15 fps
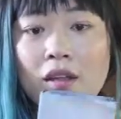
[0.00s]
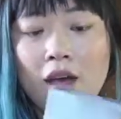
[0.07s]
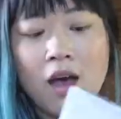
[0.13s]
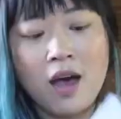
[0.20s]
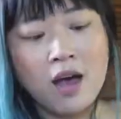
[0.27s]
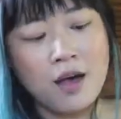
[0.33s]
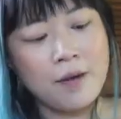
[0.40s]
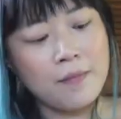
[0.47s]

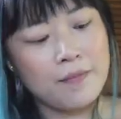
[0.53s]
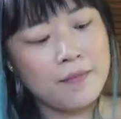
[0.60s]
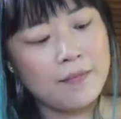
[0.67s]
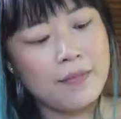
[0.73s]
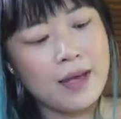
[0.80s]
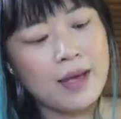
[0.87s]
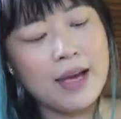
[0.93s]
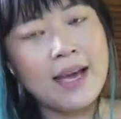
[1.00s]
I
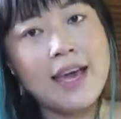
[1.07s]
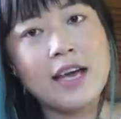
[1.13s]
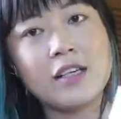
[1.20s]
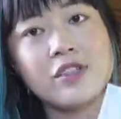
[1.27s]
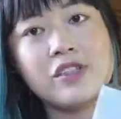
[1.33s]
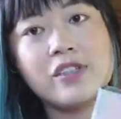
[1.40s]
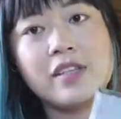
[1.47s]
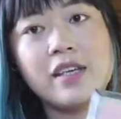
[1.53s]

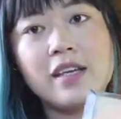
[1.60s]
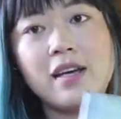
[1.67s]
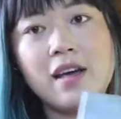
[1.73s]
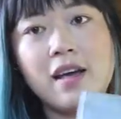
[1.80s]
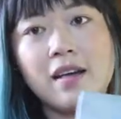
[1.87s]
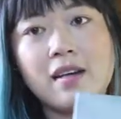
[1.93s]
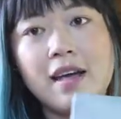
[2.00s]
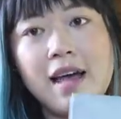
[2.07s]
actually
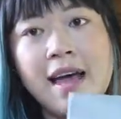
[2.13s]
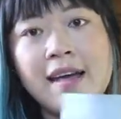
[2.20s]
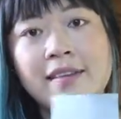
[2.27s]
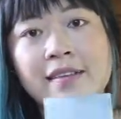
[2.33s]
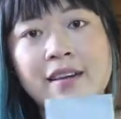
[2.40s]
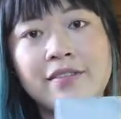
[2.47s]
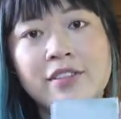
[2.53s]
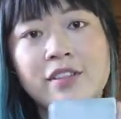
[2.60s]

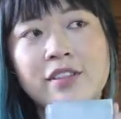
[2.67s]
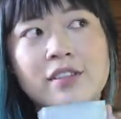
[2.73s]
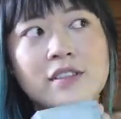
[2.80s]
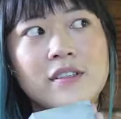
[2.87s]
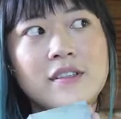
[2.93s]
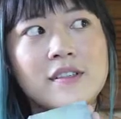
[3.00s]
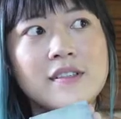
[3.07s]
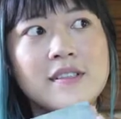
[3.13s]
had
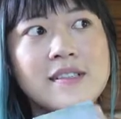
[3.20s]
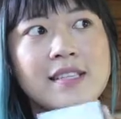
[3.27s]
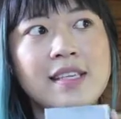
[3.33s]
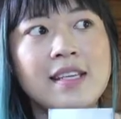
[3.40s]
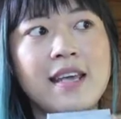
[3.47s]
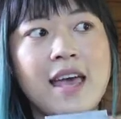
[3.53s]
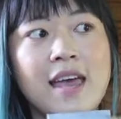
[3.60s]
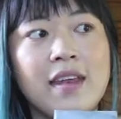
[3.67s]
never
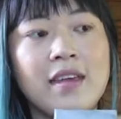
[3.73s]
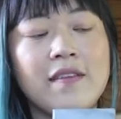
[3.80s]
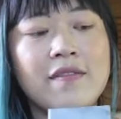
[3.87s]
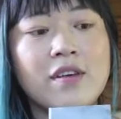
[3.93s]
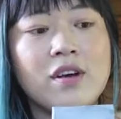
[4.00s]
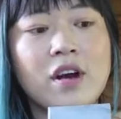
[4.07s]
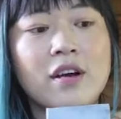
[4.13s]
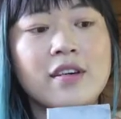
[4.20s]
seen any of
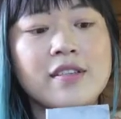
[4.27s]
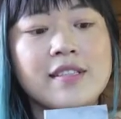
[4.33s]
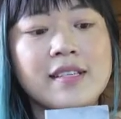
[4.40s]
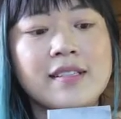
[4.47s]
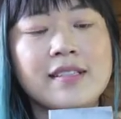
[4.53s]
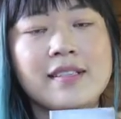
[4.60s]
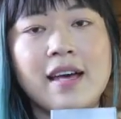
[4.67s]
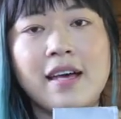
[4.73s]
the cards
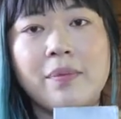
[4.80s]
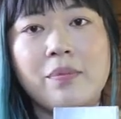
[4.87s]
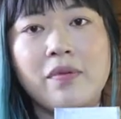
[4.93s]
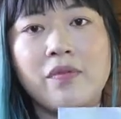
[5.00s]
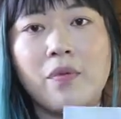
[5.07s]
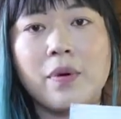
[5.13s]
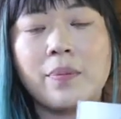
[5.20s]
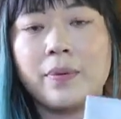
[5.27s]
inside
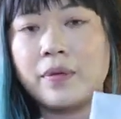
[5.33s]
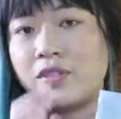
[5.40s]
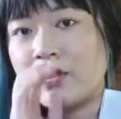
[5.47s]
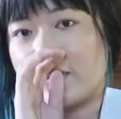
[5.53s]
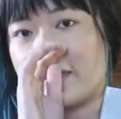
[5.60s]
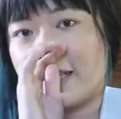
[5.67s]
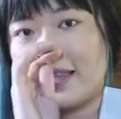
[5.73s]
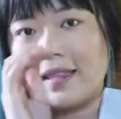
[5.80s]
before
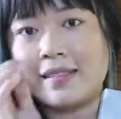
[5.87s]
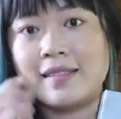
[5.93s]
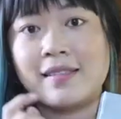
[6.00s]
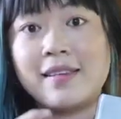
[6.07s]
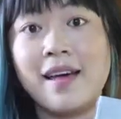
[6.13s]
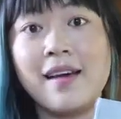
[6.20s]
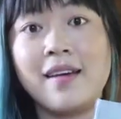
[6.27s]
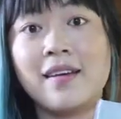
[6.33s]
purchasing this
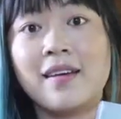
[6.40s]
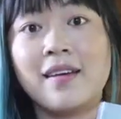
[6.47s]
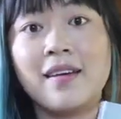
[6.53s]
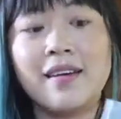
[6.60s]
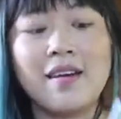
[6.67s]
deck.